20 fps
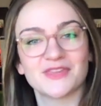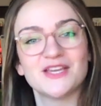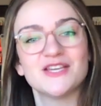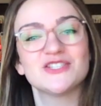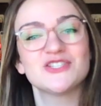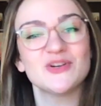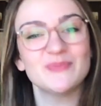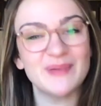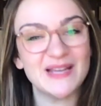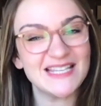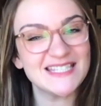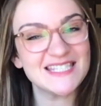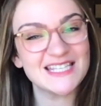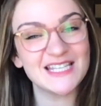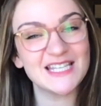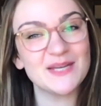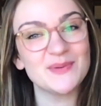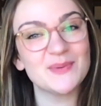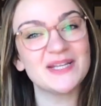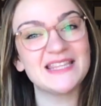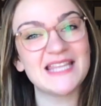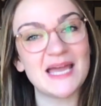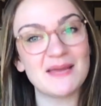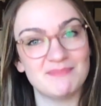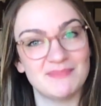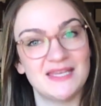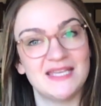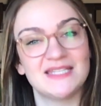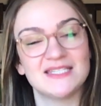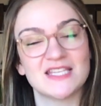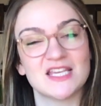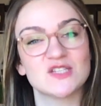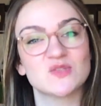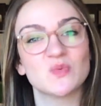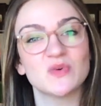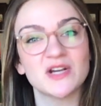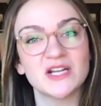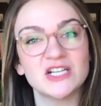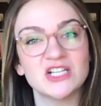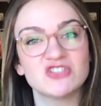So basically what that means is
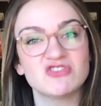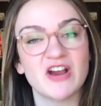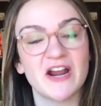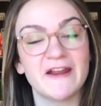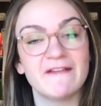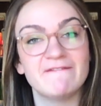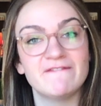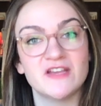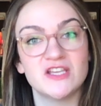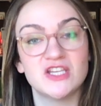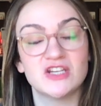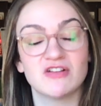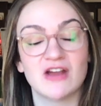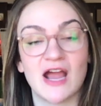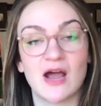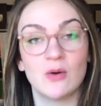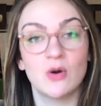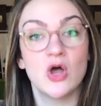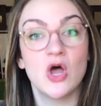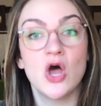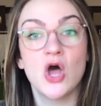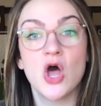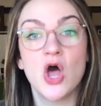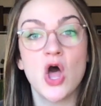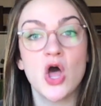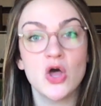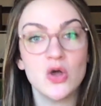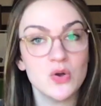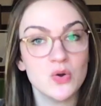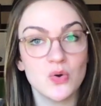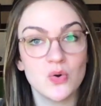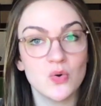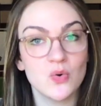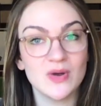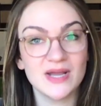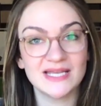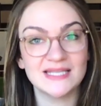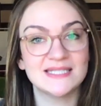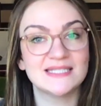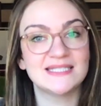we're going to try to figure out who
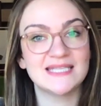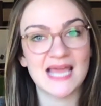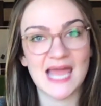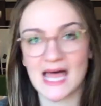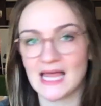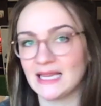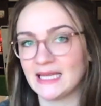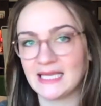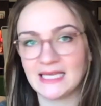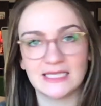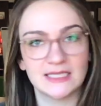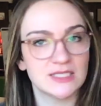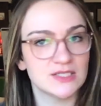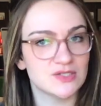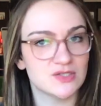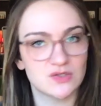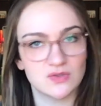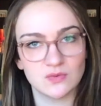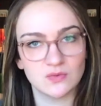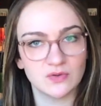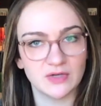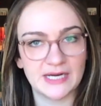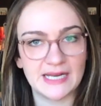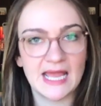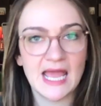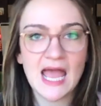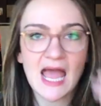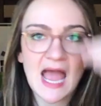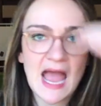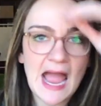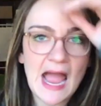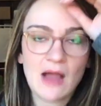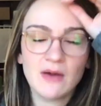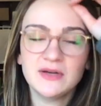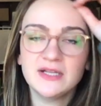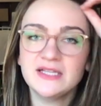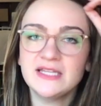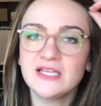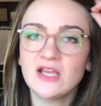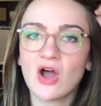is telling the story. How
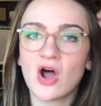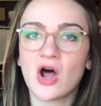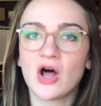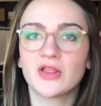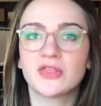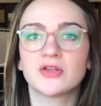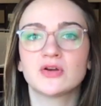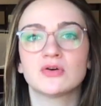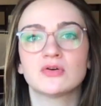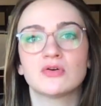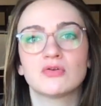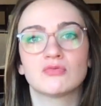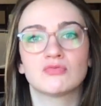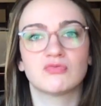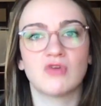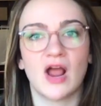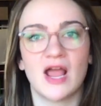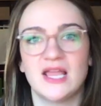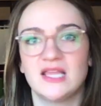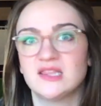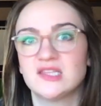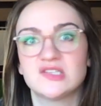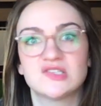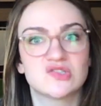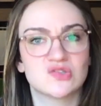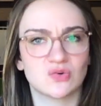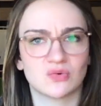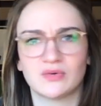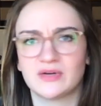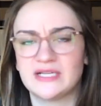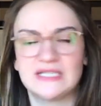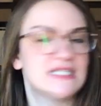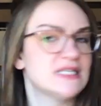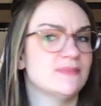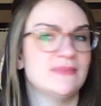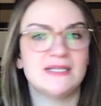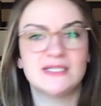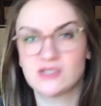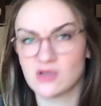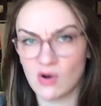did the author write the story to
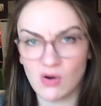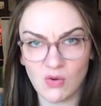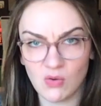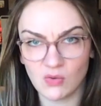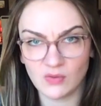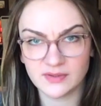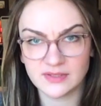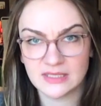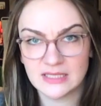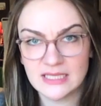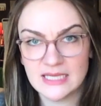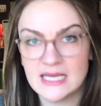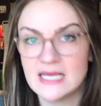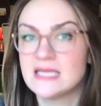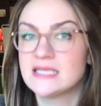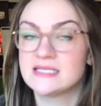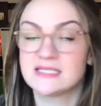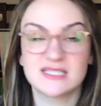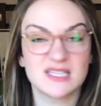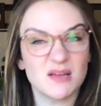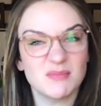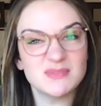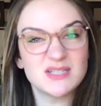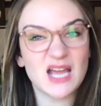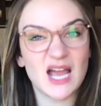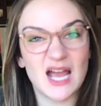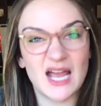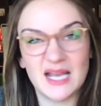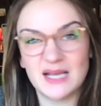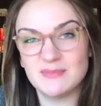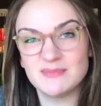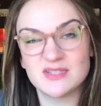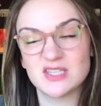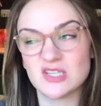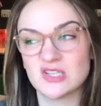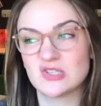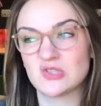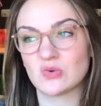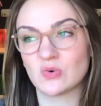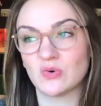be told? Sometimes
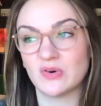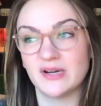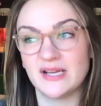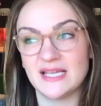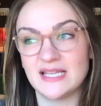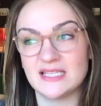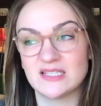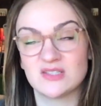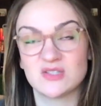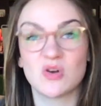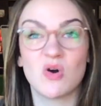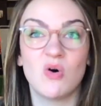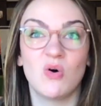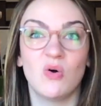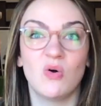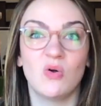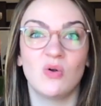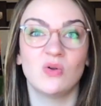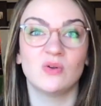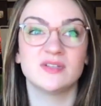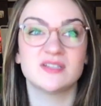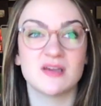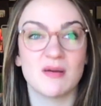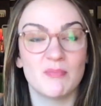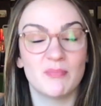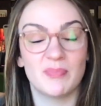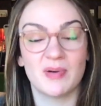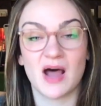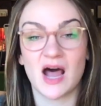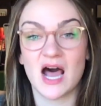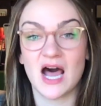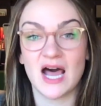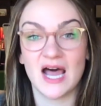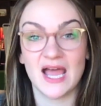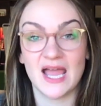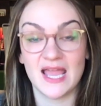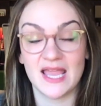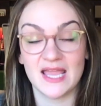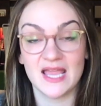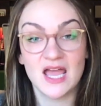the story is told
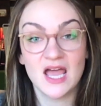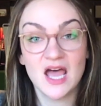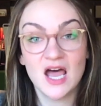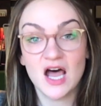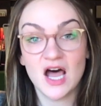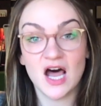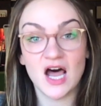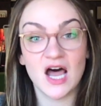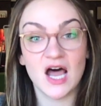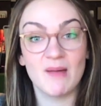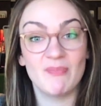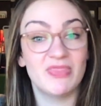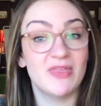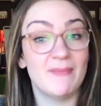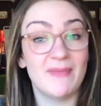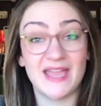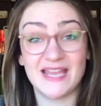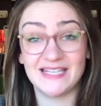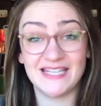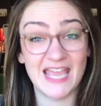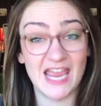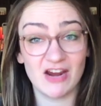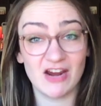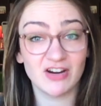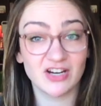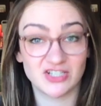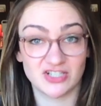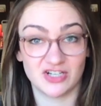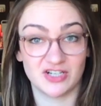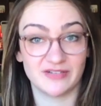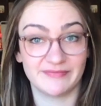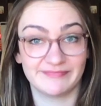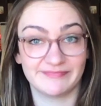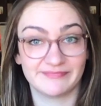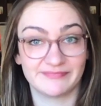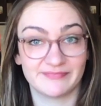by the main character.